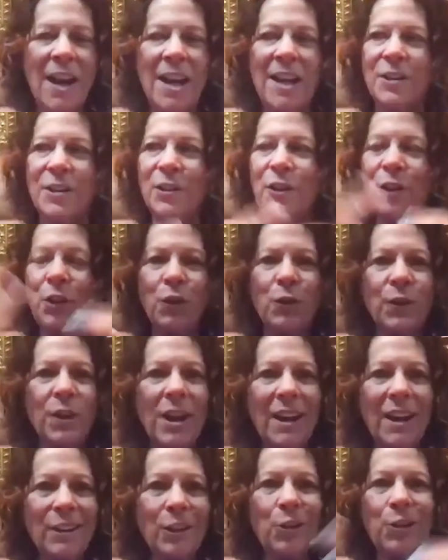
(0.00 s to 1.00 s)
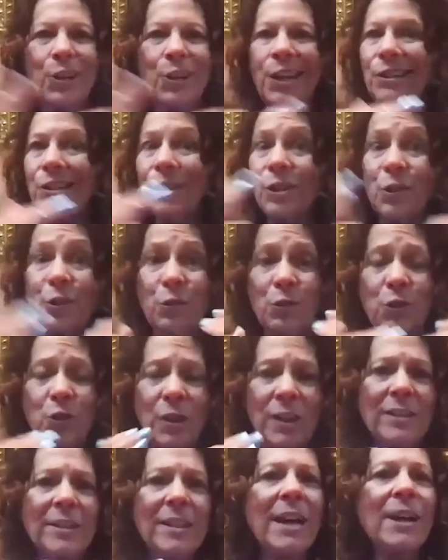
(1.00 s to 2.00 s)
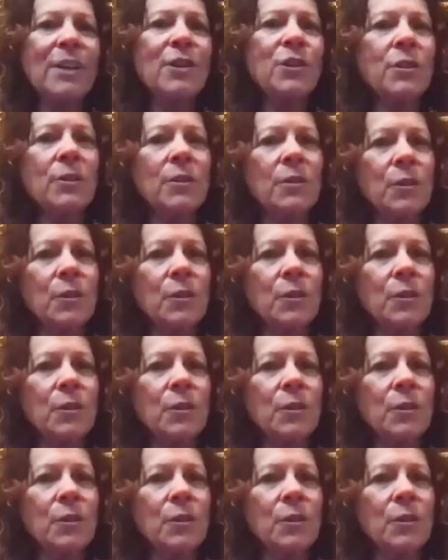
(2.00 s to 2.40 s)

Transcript: So mm-hmm. you're not looking to do transactions,